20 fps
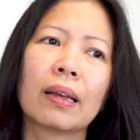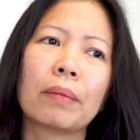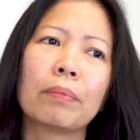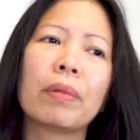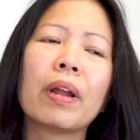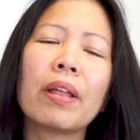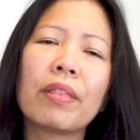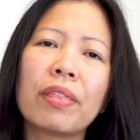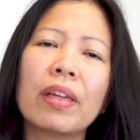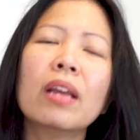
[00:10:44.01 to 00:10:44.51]

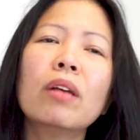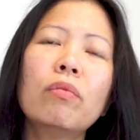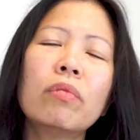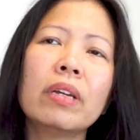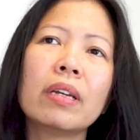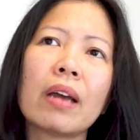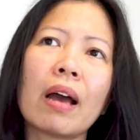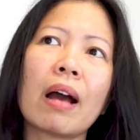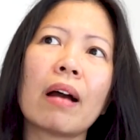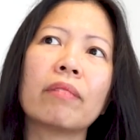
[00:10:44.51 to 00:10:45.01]
But I think
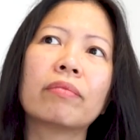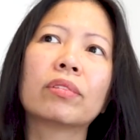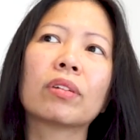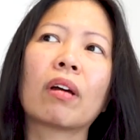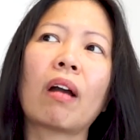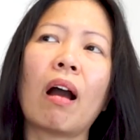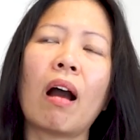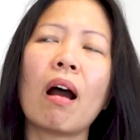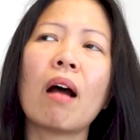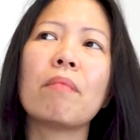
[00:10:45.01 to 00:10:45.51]
we have to
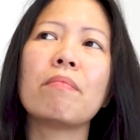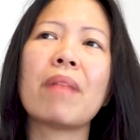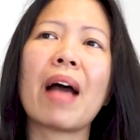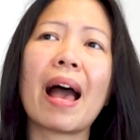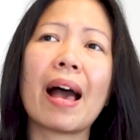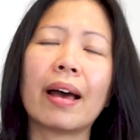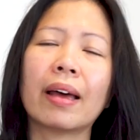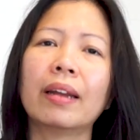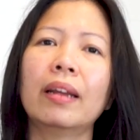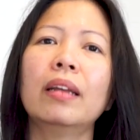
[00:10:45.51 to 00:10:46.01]
come
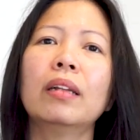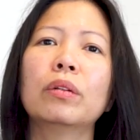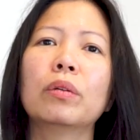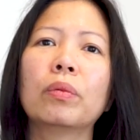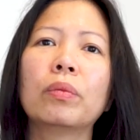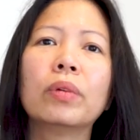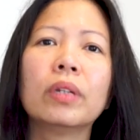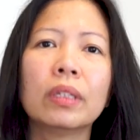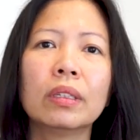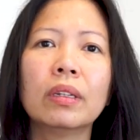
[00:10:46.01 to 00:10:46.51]
at it
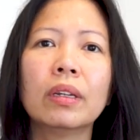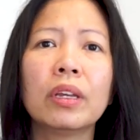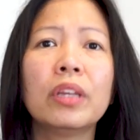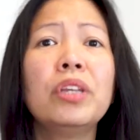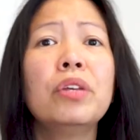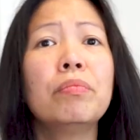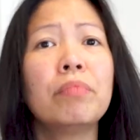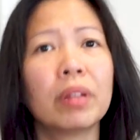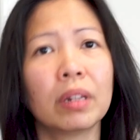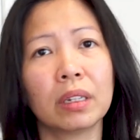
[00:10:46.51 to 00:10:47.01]
with
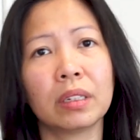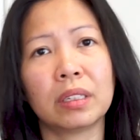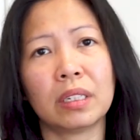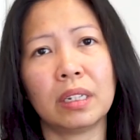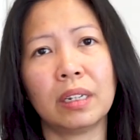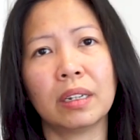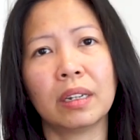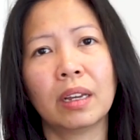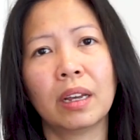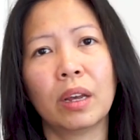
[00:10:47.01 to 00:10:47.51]

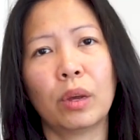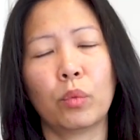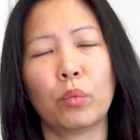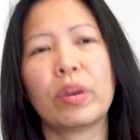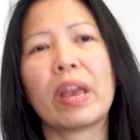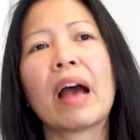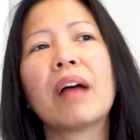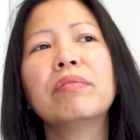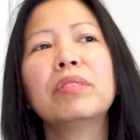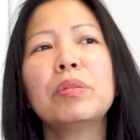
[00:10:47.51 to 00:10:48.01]
humility.
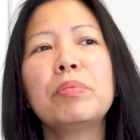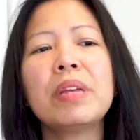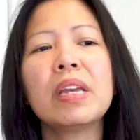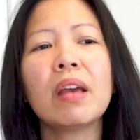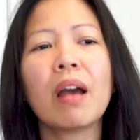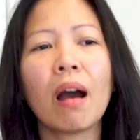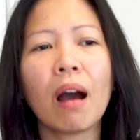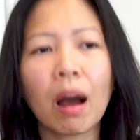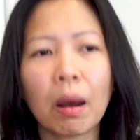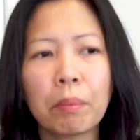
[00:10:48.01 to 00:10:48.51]
We have to
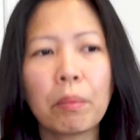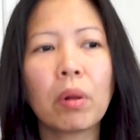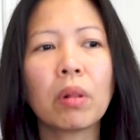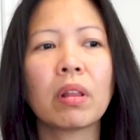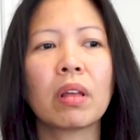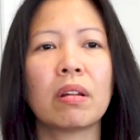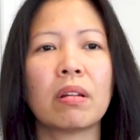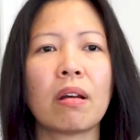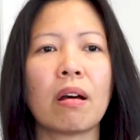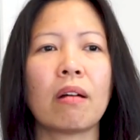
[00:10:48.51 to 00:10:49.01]
be humble
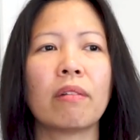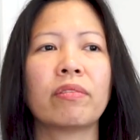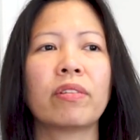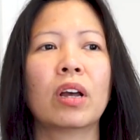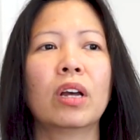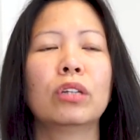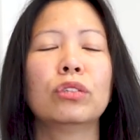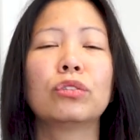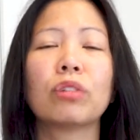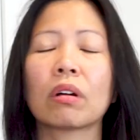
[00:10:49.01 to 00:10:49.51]
enough
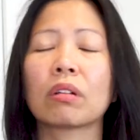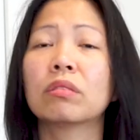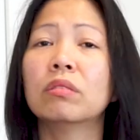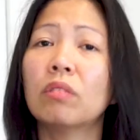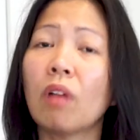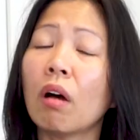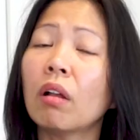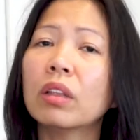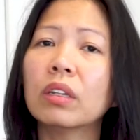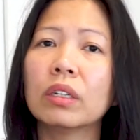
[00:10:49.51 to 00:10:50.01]
to
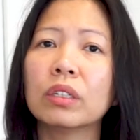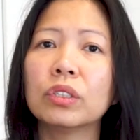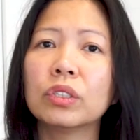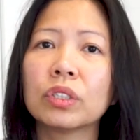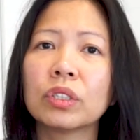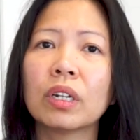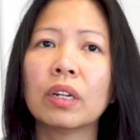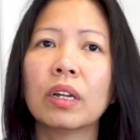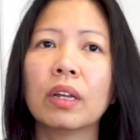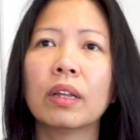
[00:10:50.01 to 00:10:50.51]

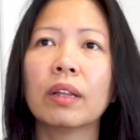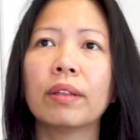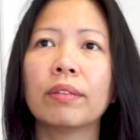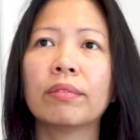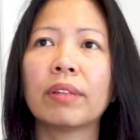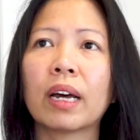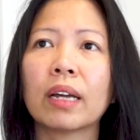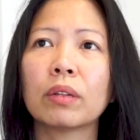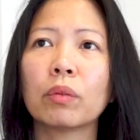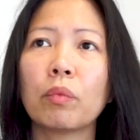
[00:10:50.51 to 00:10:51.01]
acknowledge
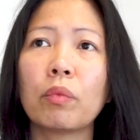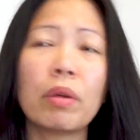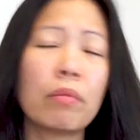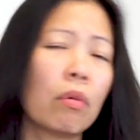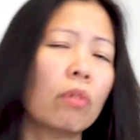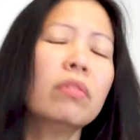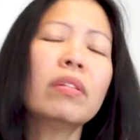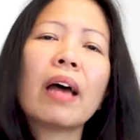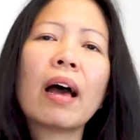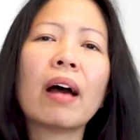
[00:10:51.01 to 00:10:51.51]
that we
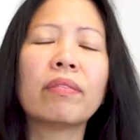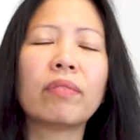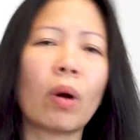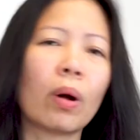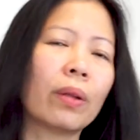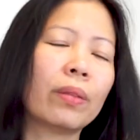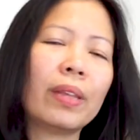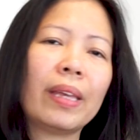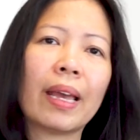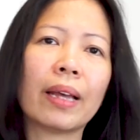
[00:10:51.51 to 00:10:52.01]
won't have
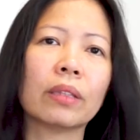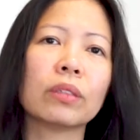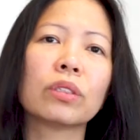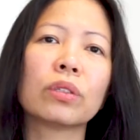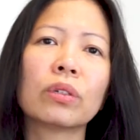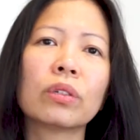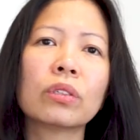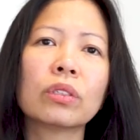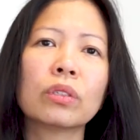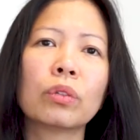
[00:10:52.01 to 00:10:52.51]
all the
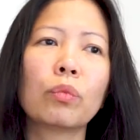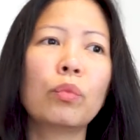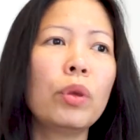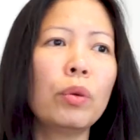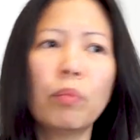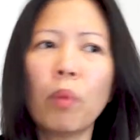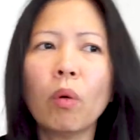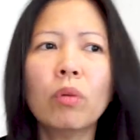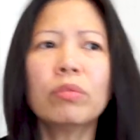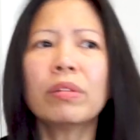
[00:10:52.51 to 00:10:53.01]
answers. We
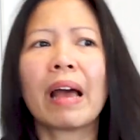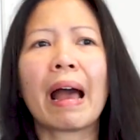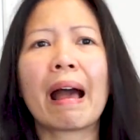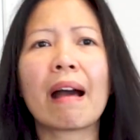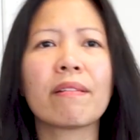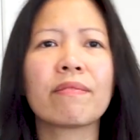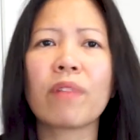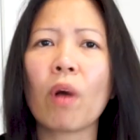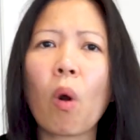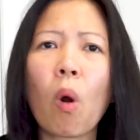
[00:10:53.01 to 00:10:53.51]
won't
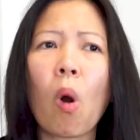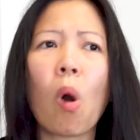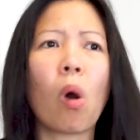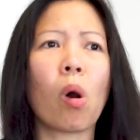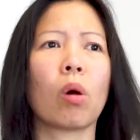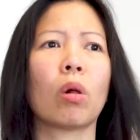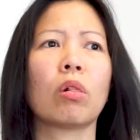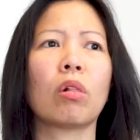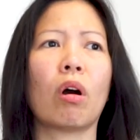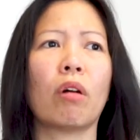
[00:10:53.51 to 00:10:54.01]
have
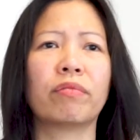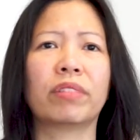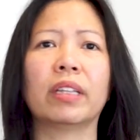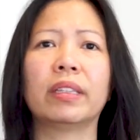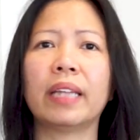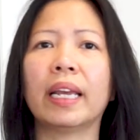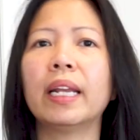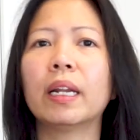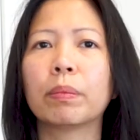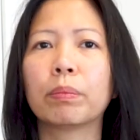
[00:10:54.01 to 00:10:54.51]
all of the
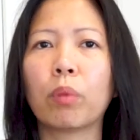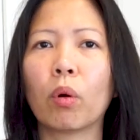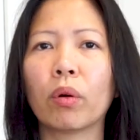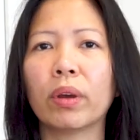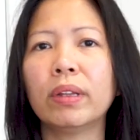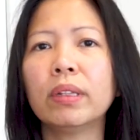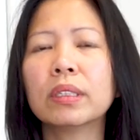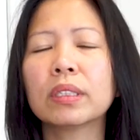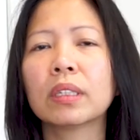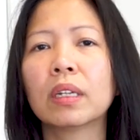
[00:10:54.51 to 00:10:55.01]
data
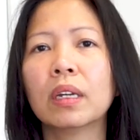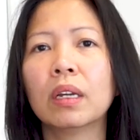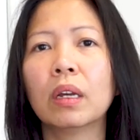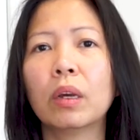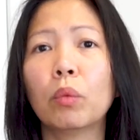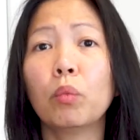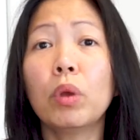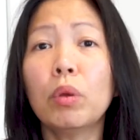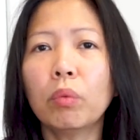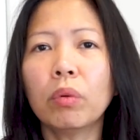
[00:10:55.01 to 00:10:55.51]
points.
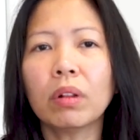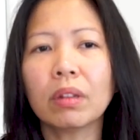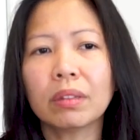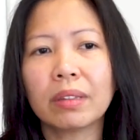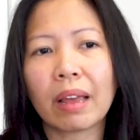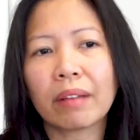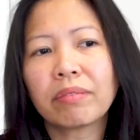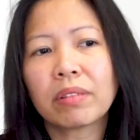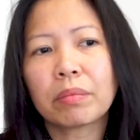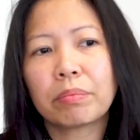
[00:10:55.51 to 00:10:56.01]
We will
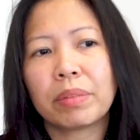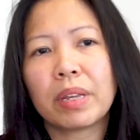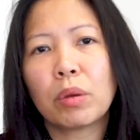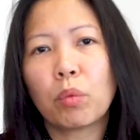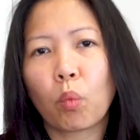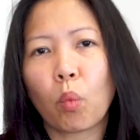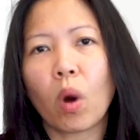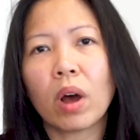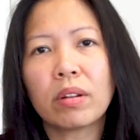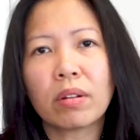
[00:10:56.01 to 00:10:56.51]
never be
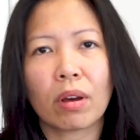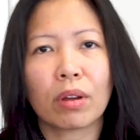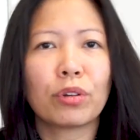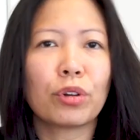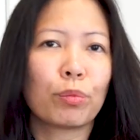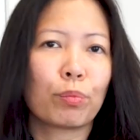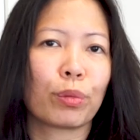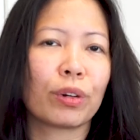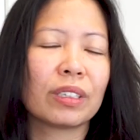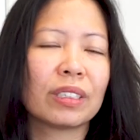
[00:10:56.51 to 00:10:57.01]

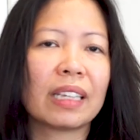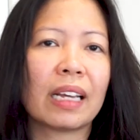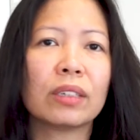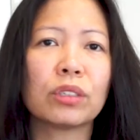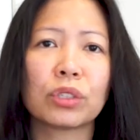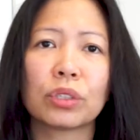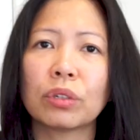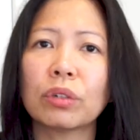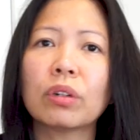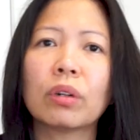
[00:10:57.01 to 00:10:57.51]
100%
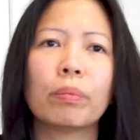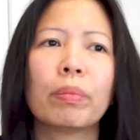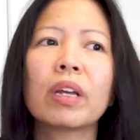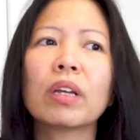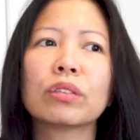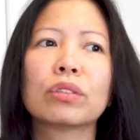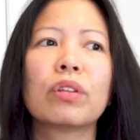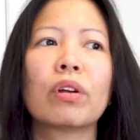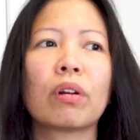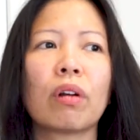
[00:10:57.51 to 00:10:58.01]
sure
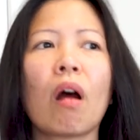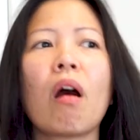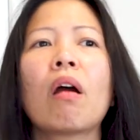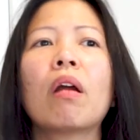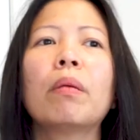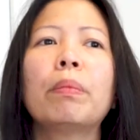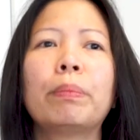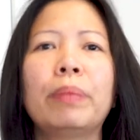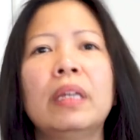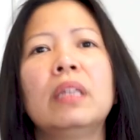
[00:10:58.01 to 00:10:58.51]
because there
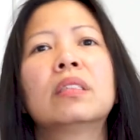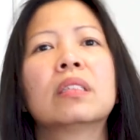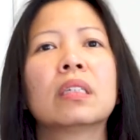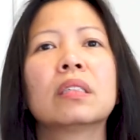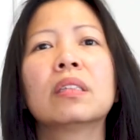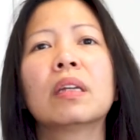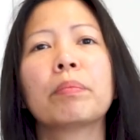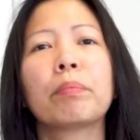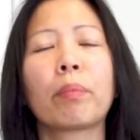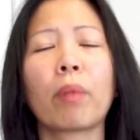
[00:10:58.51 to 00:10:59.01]
are
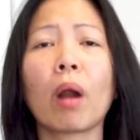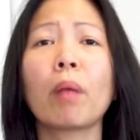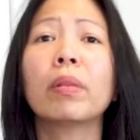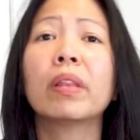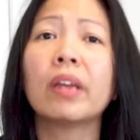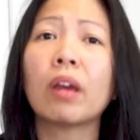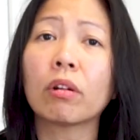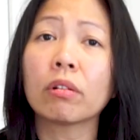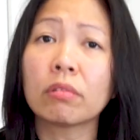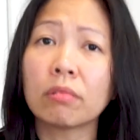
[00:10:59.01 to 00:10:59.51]
pieces that
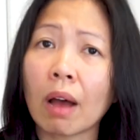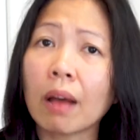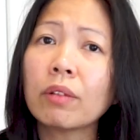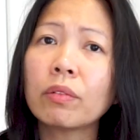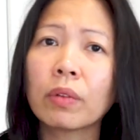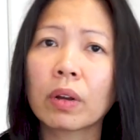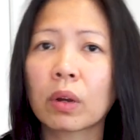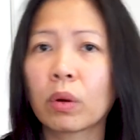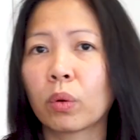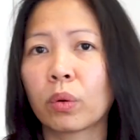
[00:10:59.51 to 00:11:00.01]
probably are
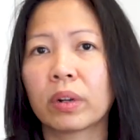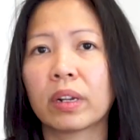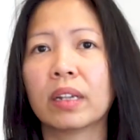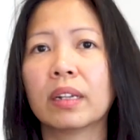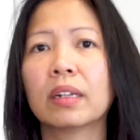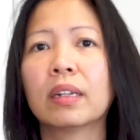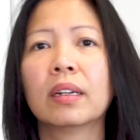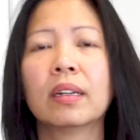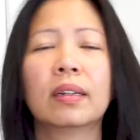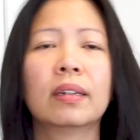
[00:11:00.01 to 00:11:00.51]
not recorded.